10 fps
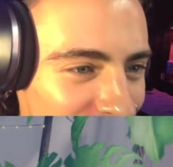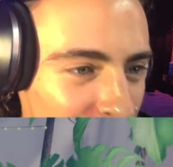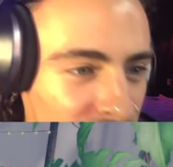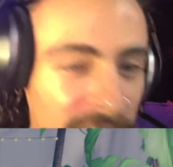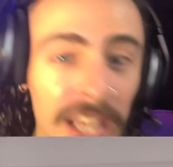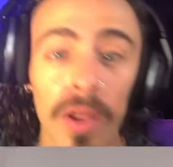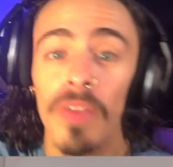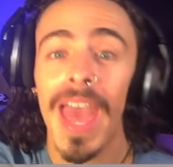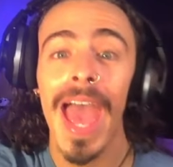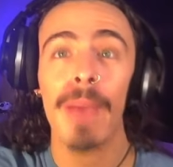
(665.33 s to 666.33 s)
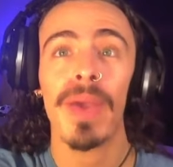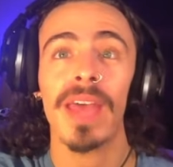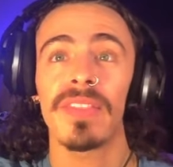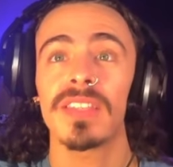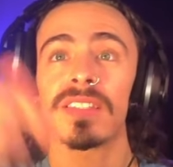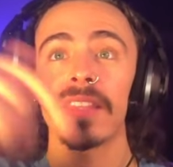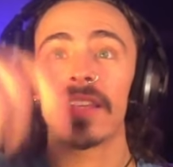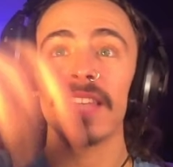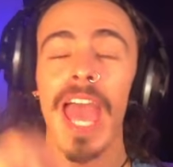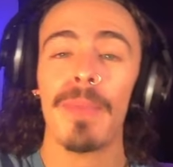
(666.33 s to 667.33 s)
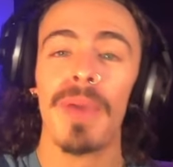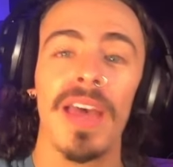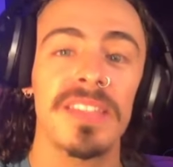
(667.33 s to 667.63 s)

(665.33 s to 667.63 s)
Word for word: But yeah, no, the app this this app has